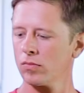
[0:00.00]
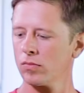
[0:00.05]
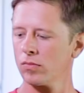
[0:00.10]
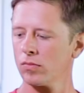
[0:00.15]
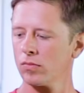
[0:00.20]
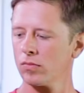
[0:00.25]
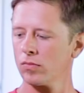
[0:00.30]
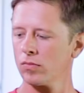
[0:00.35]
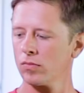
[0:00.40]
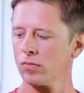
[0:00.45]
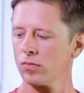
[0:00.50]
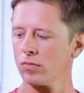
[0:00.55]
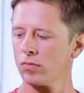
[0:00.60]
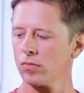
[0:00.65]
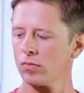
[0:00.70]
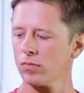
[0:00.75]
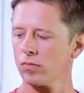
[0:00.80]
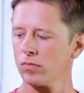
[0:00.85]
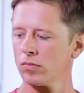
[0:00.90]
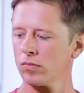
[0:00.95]

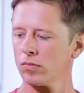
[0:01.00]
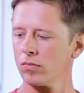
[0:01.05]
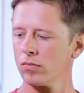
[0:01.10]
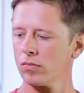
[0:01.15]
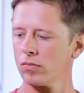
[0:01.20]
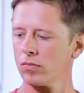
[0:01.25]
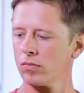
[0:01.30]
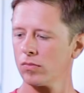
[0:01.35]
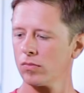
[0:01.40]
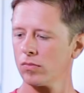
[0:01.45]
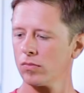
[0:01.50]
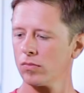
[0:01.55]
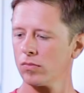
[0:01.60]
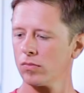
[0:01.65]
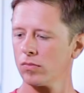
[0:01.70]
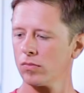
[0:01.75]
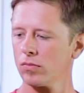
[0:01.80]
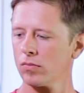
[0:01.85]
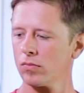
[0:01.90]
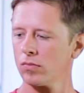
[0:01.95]

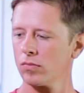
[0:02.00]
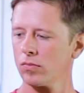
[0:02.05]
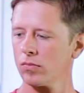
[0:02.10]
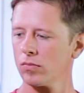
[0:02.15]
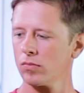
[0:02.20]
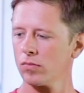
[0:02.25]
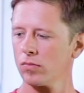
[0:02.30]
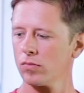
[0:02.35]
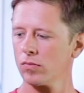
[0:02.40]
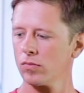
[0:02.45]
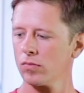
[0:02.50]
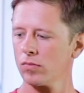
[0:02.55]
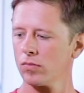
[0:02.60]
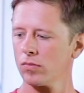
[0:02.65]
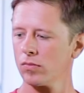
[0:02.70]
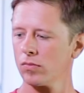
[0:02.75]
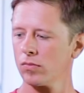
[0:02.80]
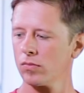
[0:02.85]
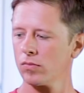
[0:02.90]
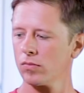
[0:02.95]

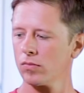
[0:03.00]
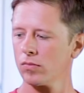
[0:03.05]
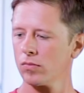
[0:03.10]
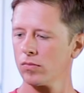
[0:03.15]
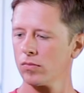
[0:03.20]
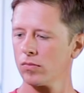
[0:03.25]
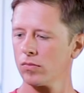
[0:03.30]
The person shown says nothing.